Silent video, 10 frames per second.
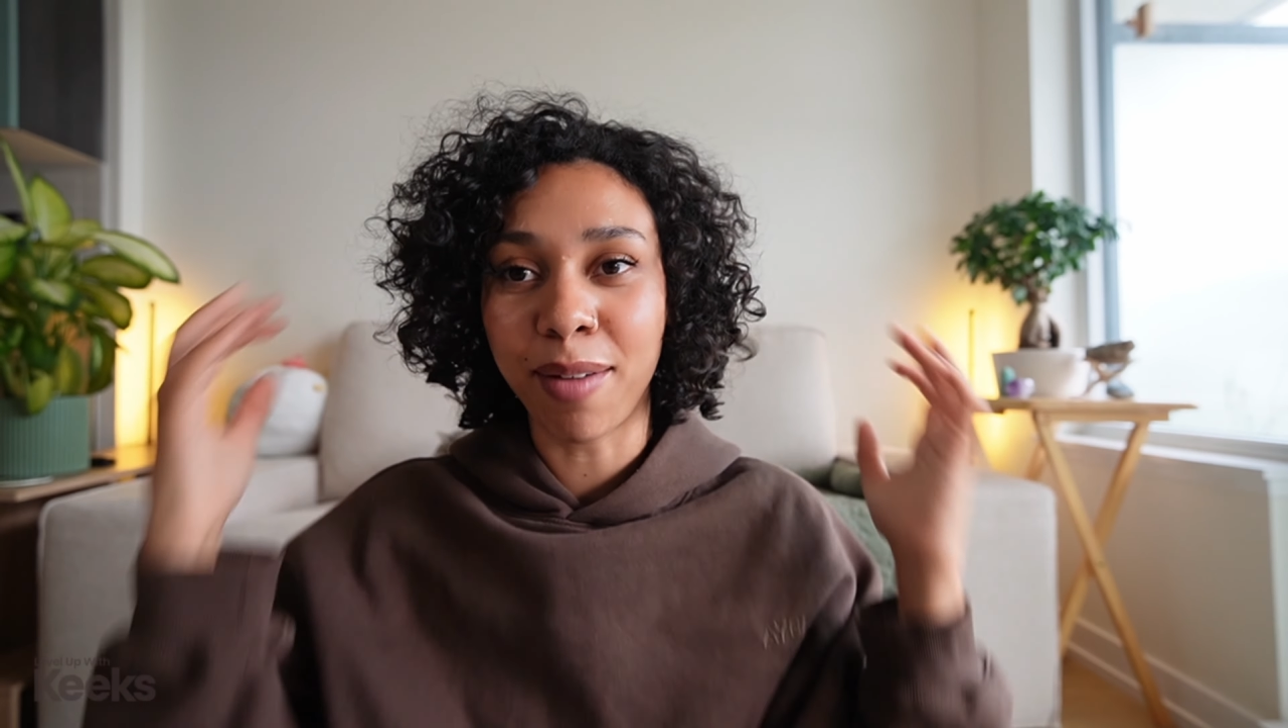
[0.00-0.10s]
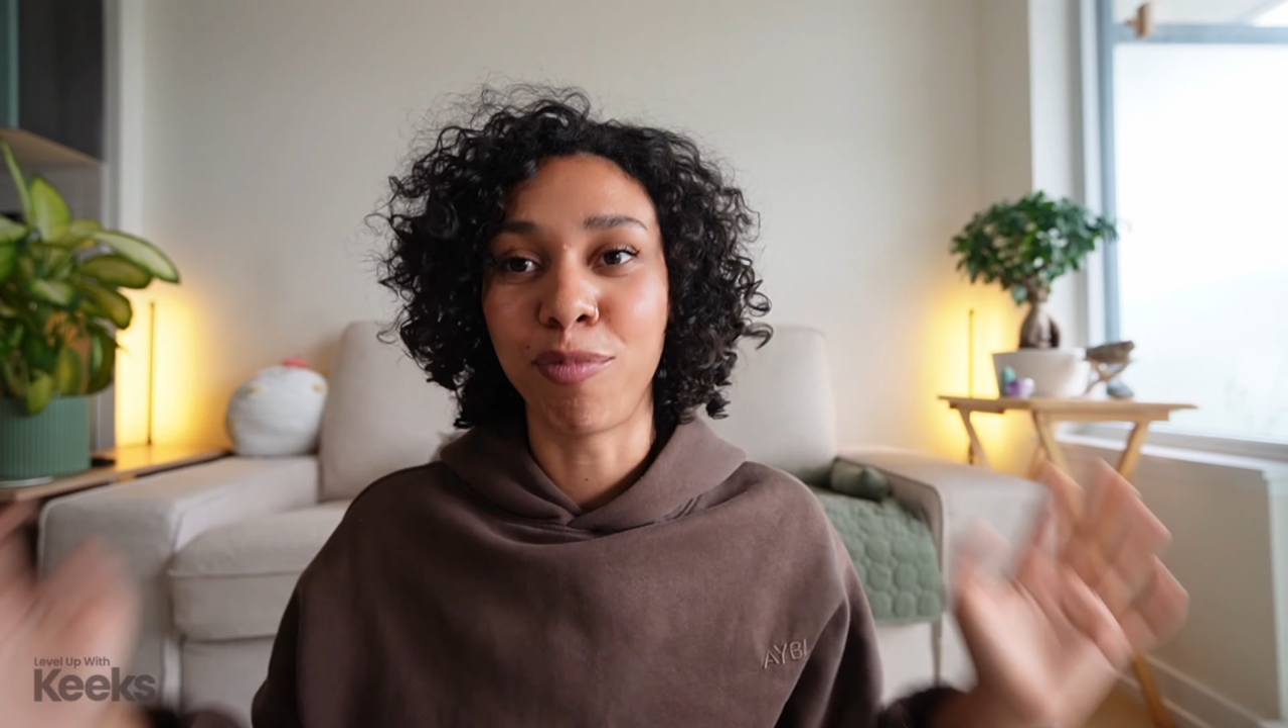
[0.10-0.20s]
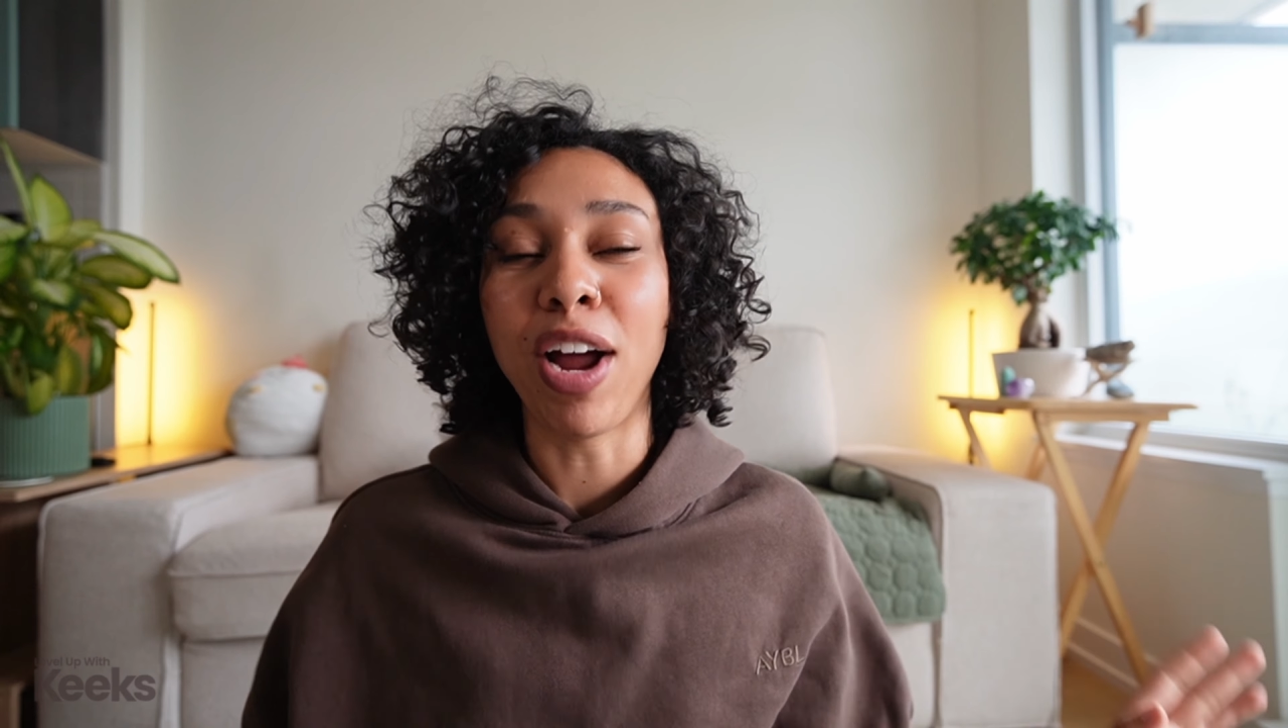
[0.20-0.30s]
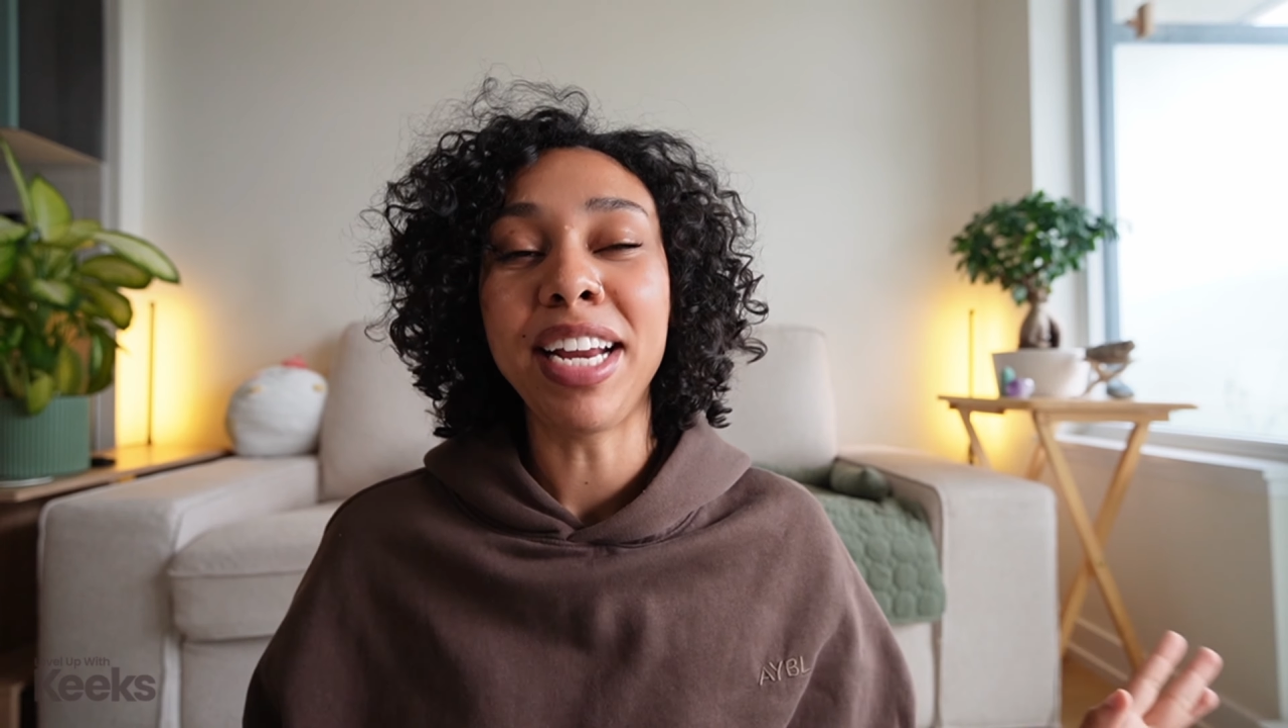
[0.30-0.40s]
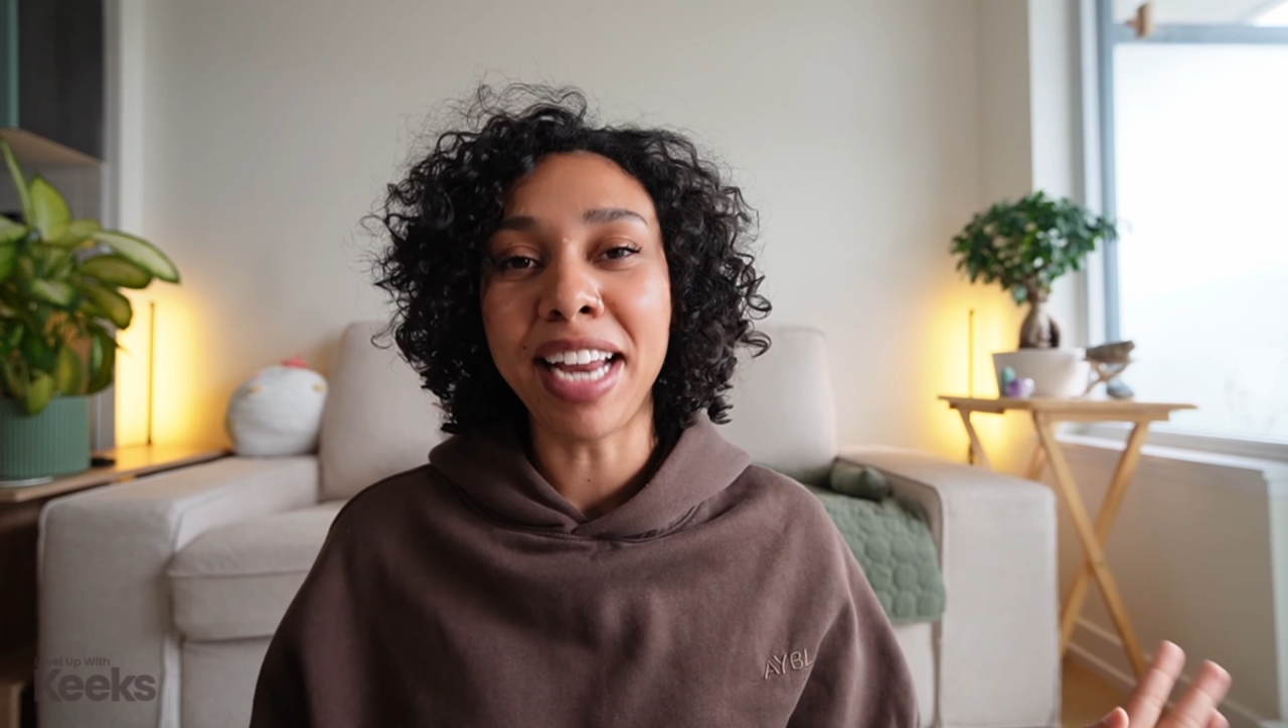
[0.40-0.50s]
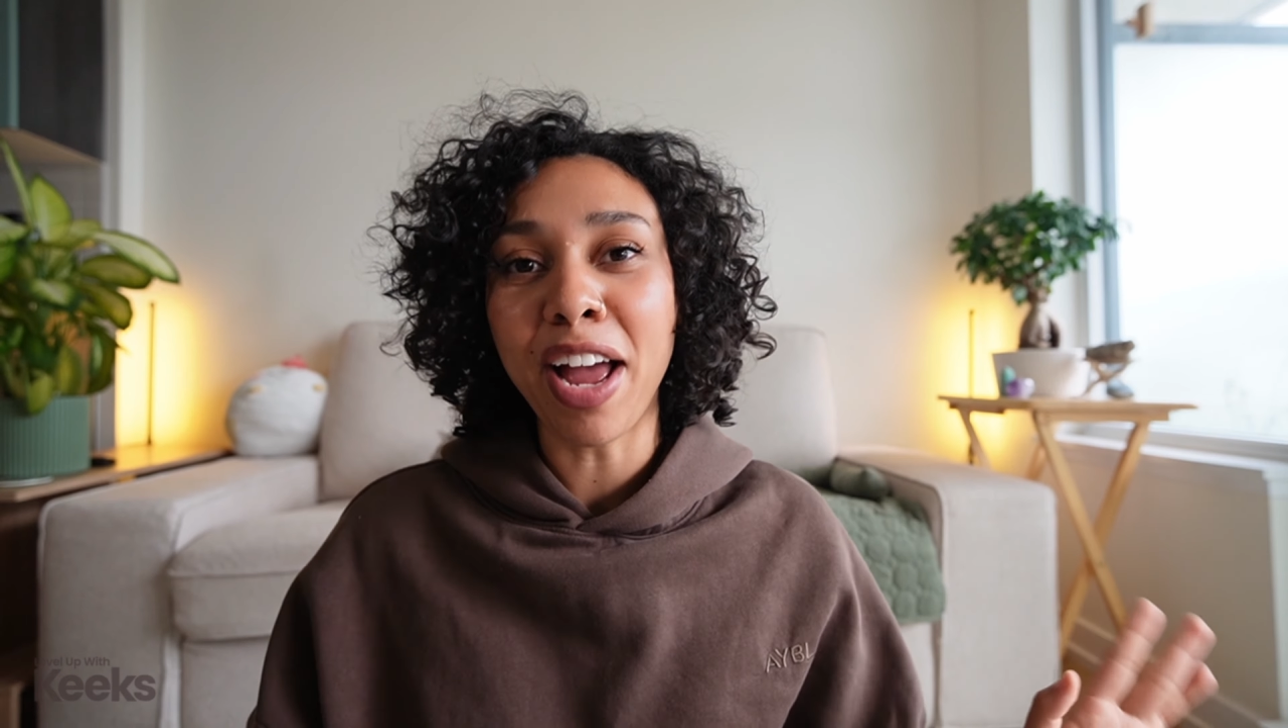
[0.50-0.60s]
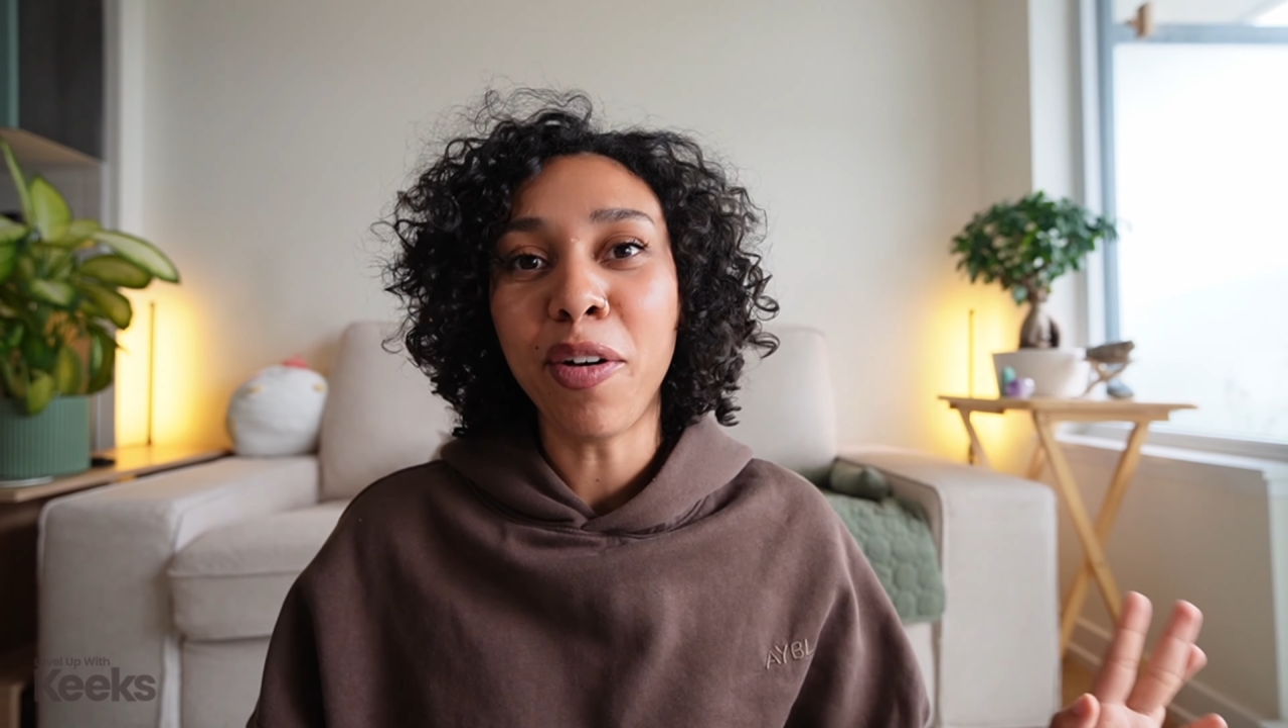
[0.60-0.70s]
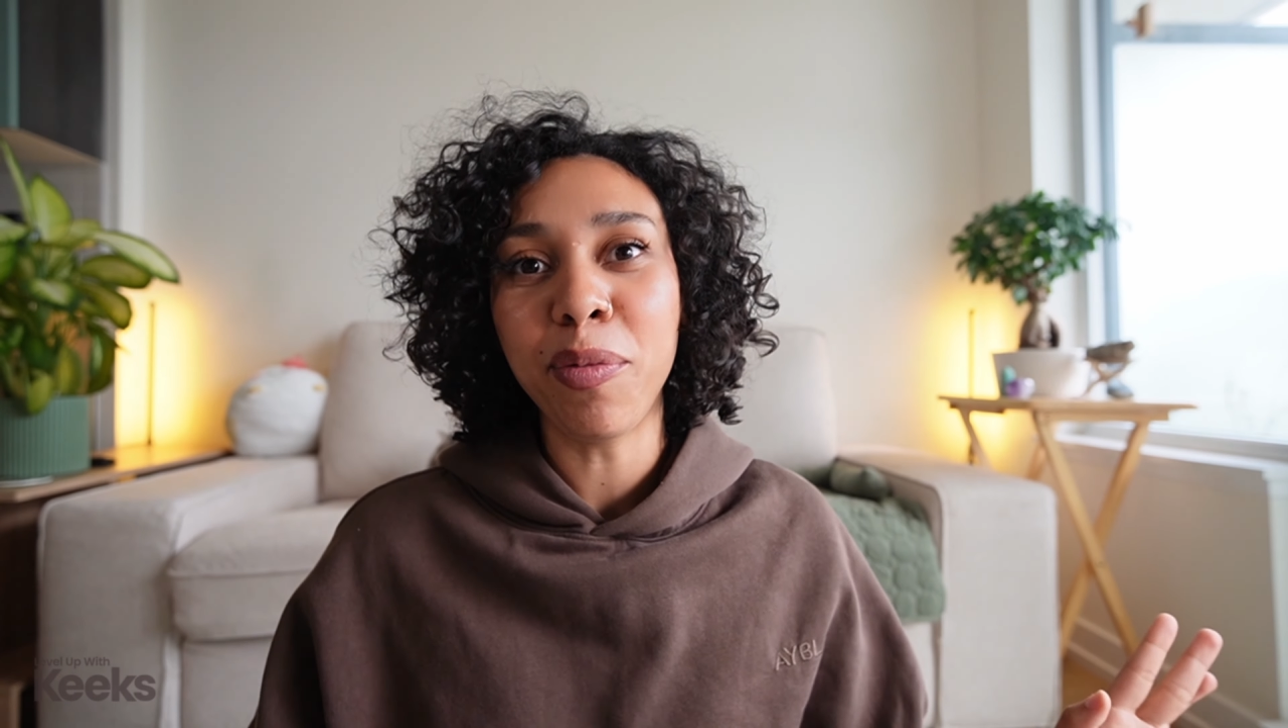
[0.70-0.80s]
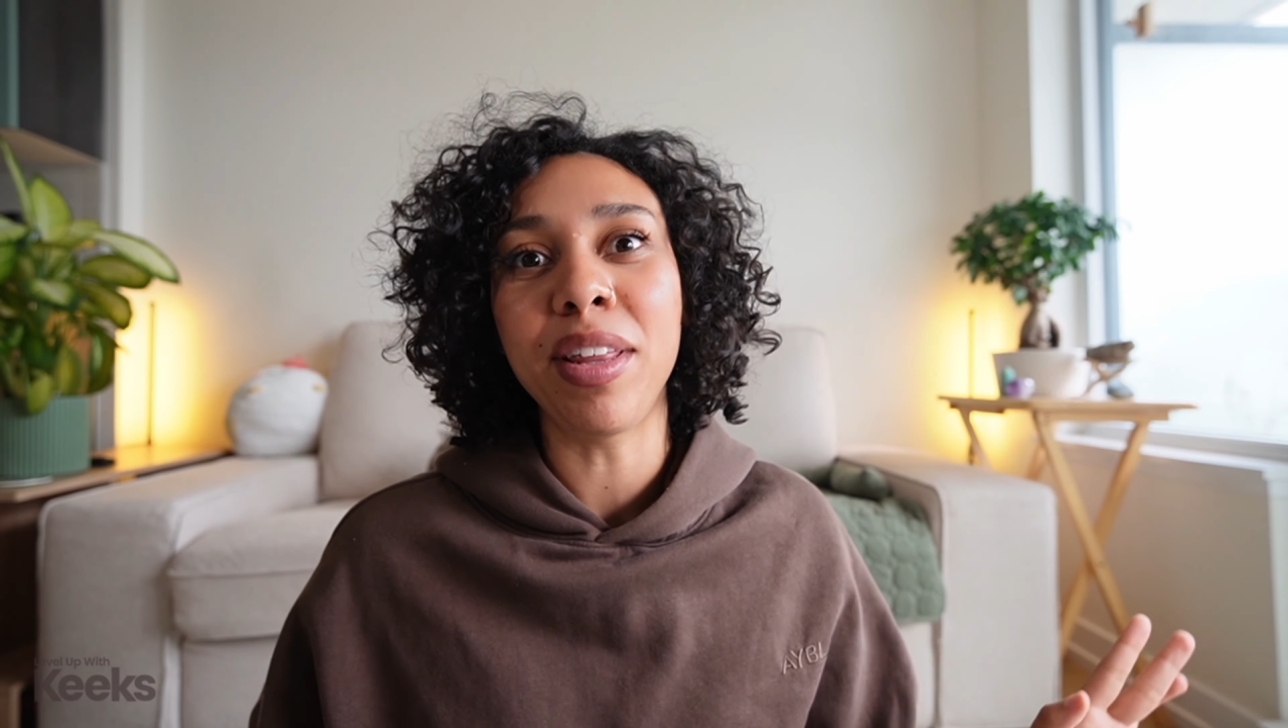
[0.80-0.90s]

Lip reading: Right now,